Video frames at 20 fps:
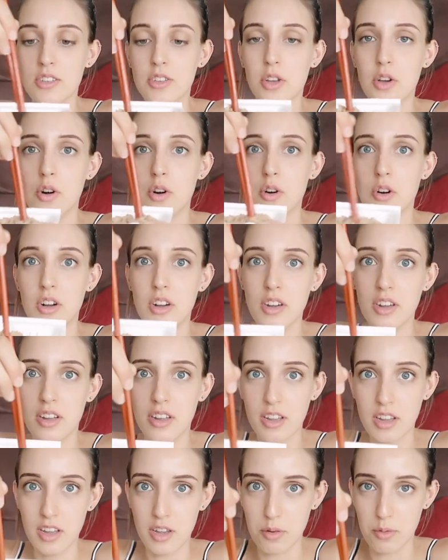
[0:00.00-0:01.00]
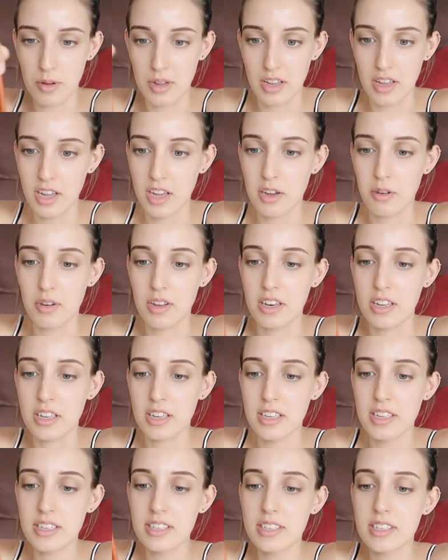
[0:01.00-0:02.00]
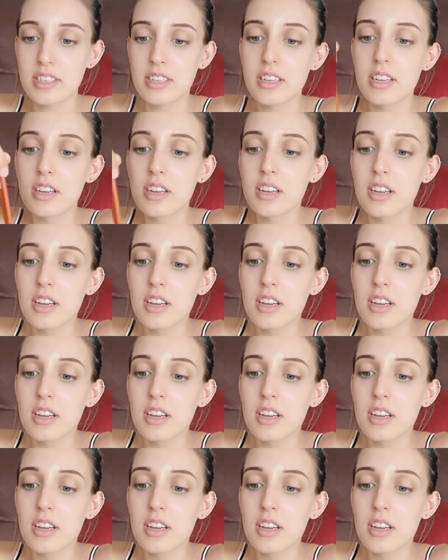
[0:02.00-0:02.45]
So here it, here it is.